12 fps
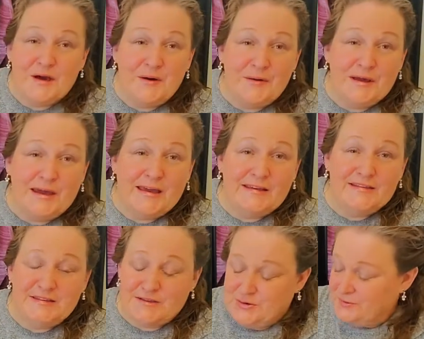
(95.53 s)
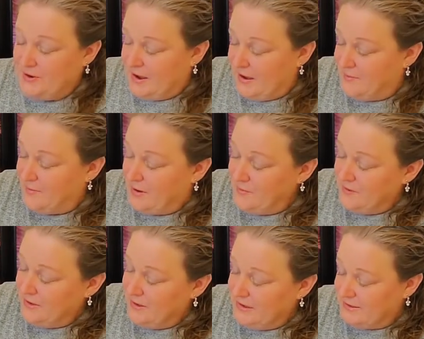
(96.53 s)
Okay, so I'm
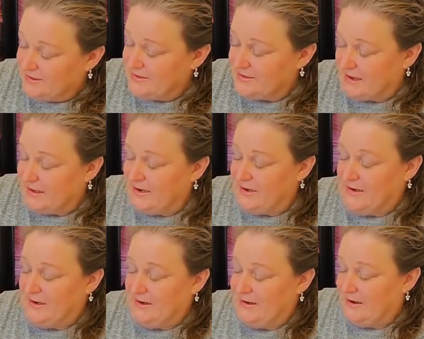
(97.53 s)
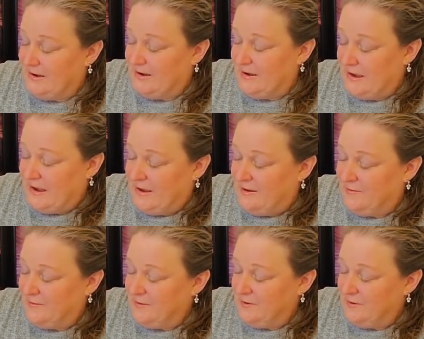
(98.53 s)
really excited. I have